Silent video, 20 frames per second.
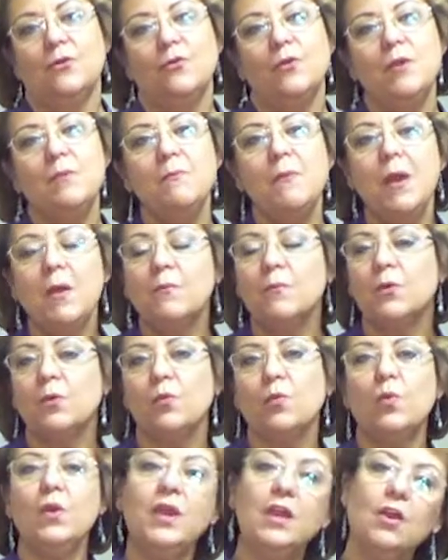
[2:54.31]
Remember,
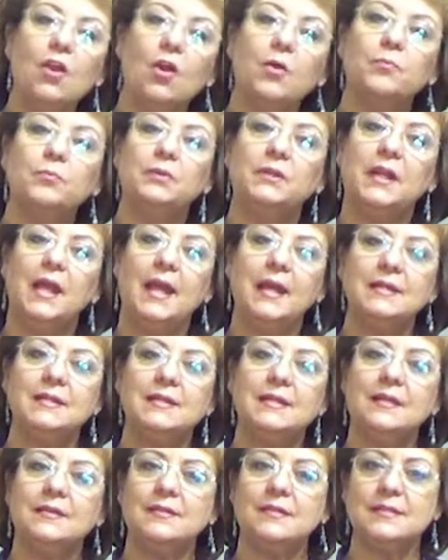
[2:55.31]
we are
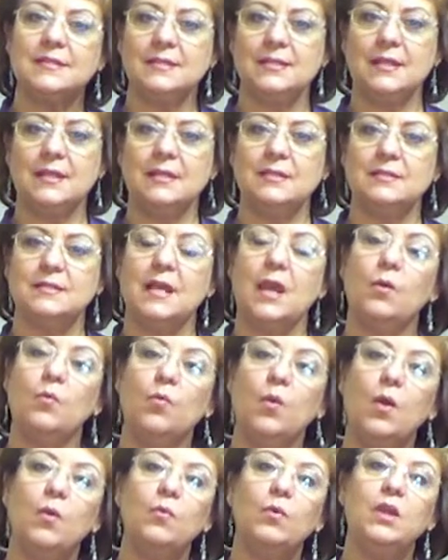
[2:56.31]
planting the seeds, and
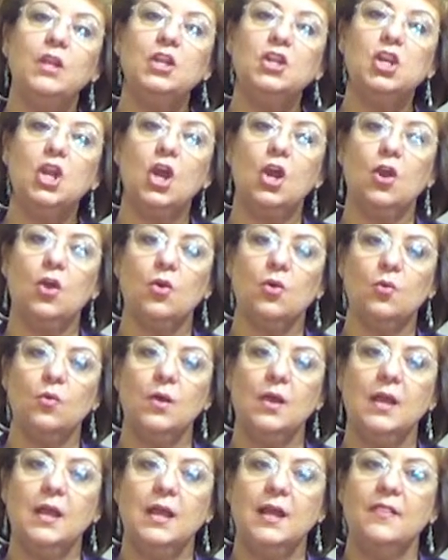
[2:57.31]
when we know
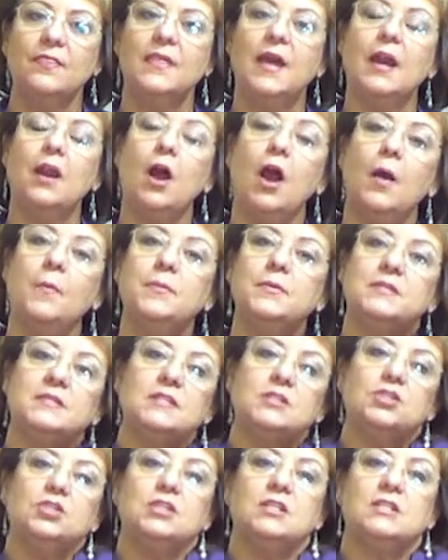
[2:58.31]
that
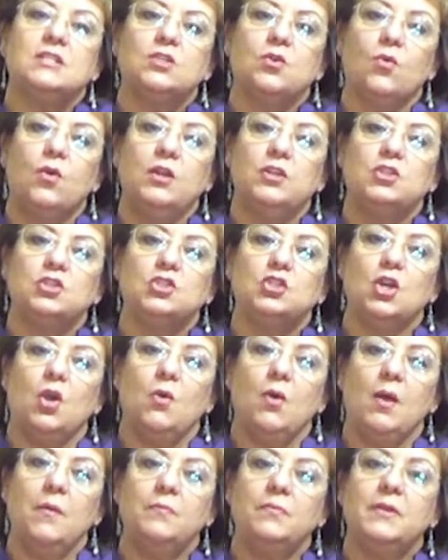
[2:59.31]
opposition is going to
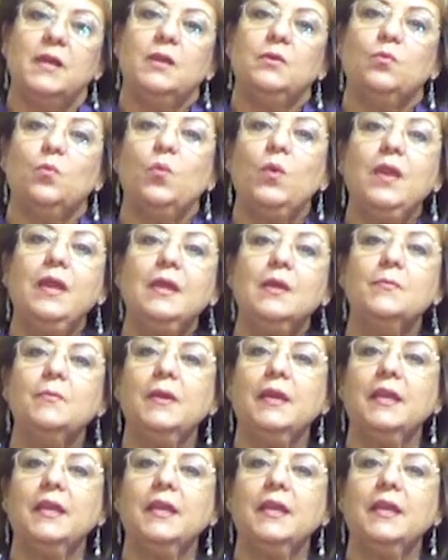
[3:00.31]
show up, then we can